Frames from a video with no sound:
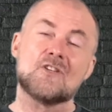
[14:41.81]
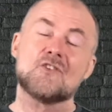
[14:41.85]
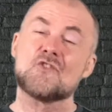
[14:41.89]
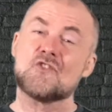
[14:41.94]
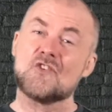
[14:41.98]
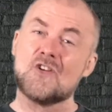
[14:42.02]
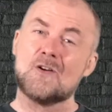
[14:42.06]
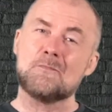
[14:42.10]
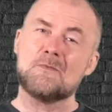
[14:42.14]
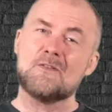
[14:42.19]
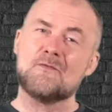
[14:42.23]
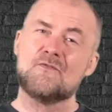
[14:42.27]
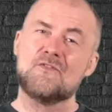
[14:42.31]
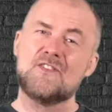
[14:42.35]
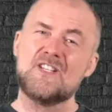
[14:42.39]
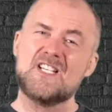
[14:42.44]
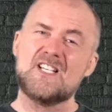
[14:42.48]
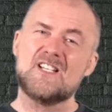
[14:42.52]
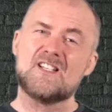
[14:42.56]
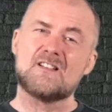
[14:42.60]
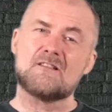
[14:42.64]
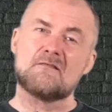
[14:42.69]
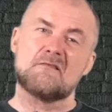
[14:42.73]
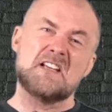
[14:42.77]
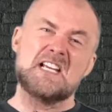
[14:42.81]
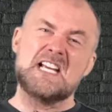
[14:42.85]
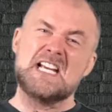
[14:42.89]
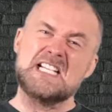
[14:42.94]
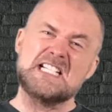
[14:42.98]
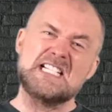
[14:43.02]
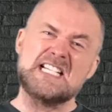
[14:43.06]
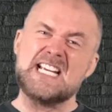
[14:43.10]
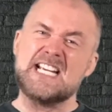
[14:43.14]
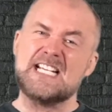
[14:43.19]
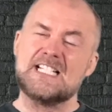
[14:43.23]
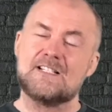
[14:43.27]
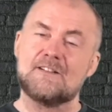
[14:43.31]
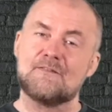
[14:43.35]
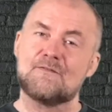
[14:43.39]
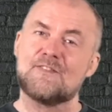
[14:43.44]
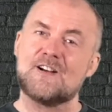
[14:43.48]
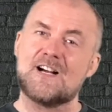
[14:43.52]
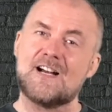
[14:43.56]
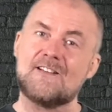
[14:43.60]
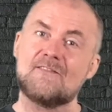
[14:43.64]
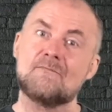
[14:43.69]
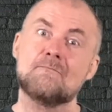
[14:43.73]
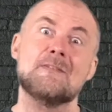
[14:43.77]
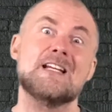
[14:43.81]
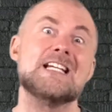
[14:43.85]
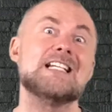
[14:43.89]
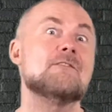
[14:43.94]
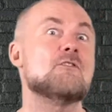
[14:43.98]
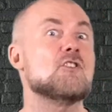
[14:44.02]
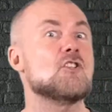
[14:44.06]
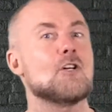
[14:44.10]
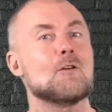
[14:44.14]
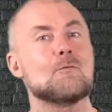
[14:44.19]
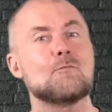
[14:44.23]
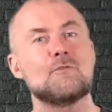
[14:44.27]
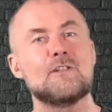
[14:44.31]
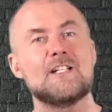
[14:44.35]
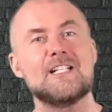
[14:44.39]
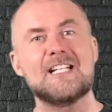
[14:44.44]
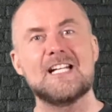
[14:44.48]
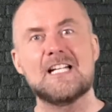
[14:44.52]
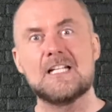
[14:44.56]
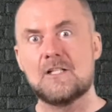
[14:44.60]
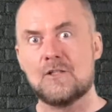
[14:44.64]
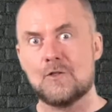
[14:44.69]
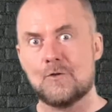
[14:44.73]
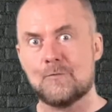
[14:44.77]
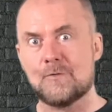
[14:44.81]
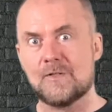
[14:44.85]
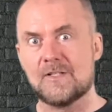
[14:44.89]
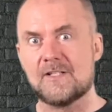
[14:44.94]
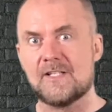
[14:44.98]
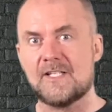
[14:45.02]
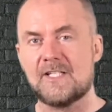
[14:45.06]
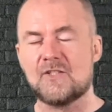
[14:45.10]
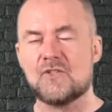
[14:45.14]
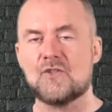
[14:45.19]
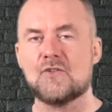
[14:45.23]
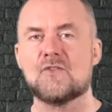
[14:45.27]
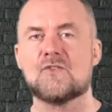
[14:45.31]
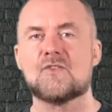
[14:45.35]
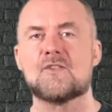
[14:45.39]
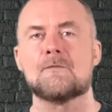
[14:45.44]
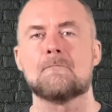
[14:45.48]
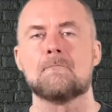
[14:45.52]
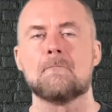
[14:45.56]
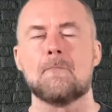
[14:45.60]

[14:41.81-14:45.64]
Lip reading: Some of these 80–85 may even operate at lower stages.